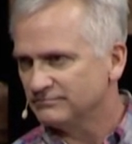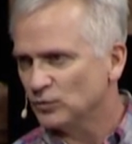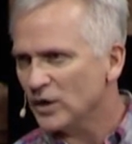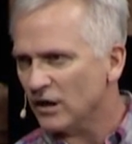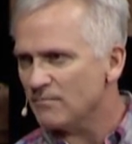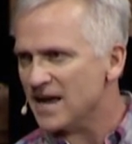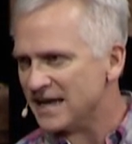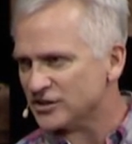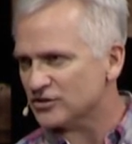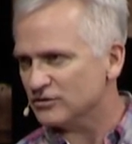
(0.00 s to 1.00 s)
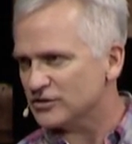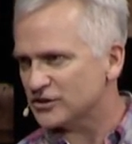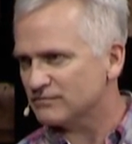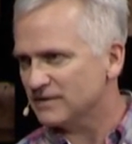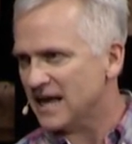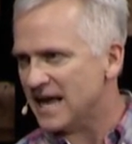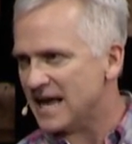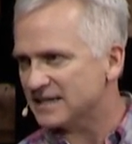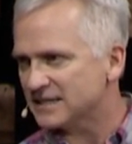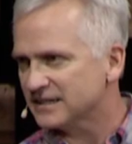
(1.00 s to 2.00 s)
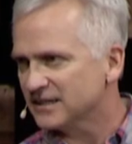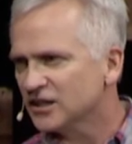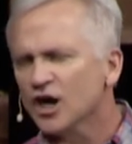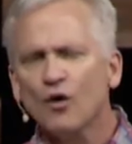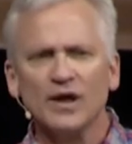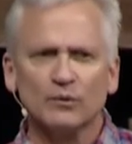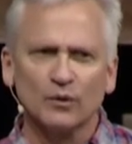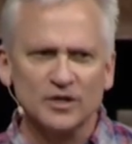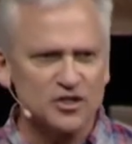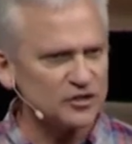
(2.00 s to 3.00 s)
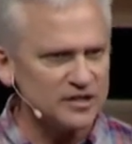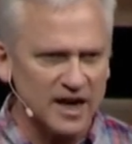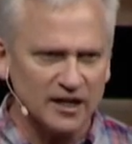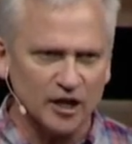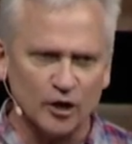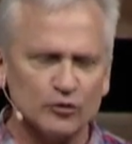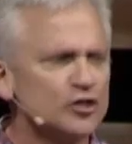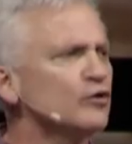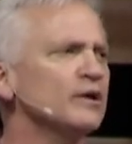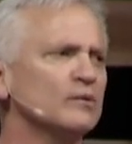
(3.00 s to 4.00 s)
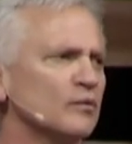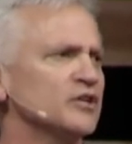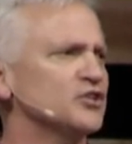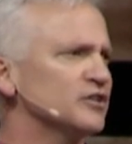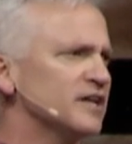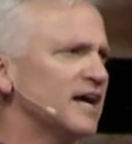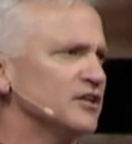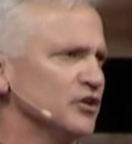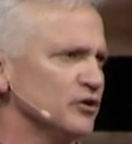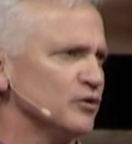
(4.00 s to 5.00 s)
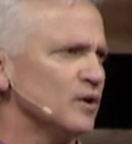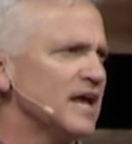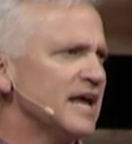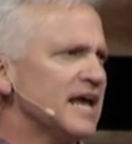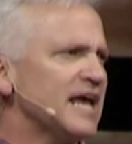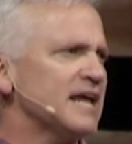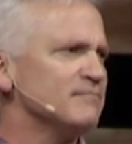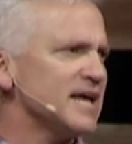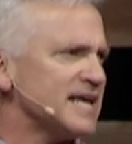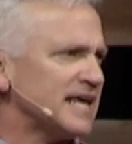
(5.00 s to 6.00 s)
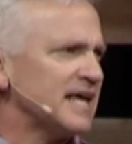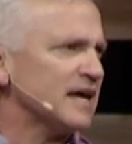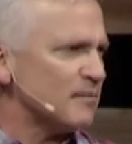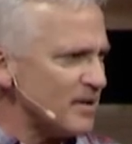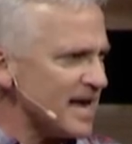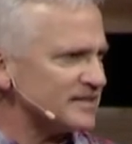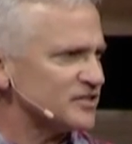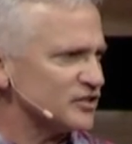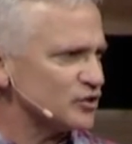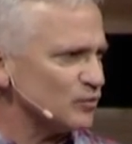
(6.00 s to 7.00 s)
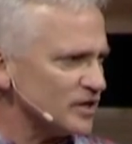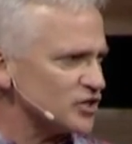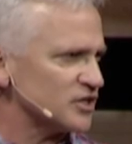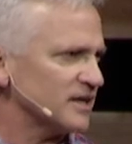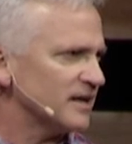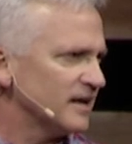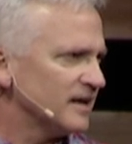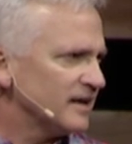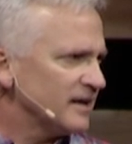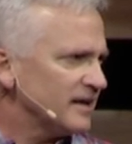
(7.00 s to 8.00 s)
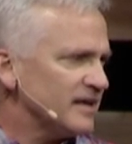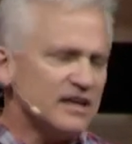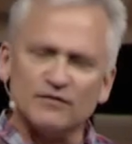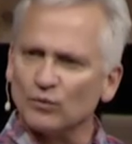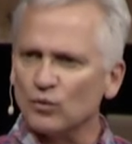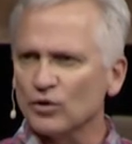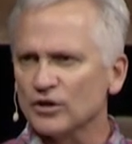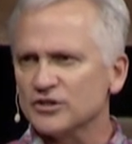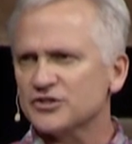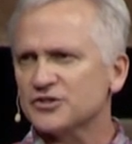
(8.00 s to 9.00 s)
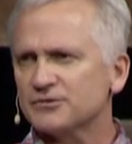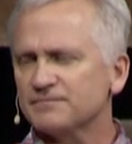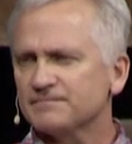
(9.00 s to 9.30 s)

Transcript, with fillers: We are masters at going where we should not go, doing what we should not do, and making a bad situation even worse.